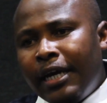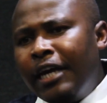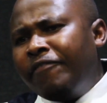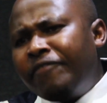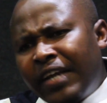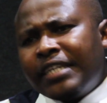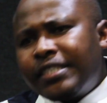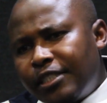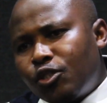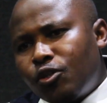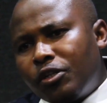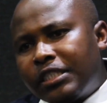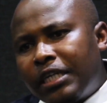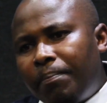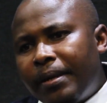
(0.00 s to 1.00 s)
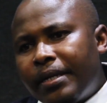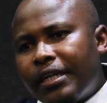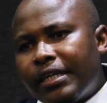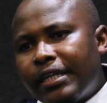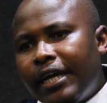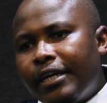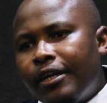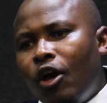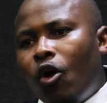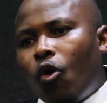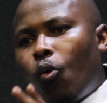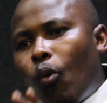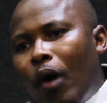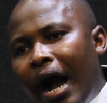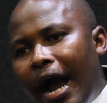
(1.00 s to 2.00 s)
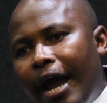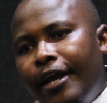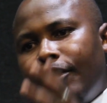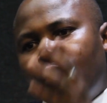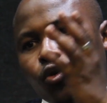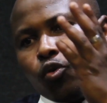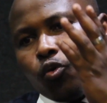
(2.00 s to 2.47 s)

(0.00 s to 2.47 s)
If that is not happening, then why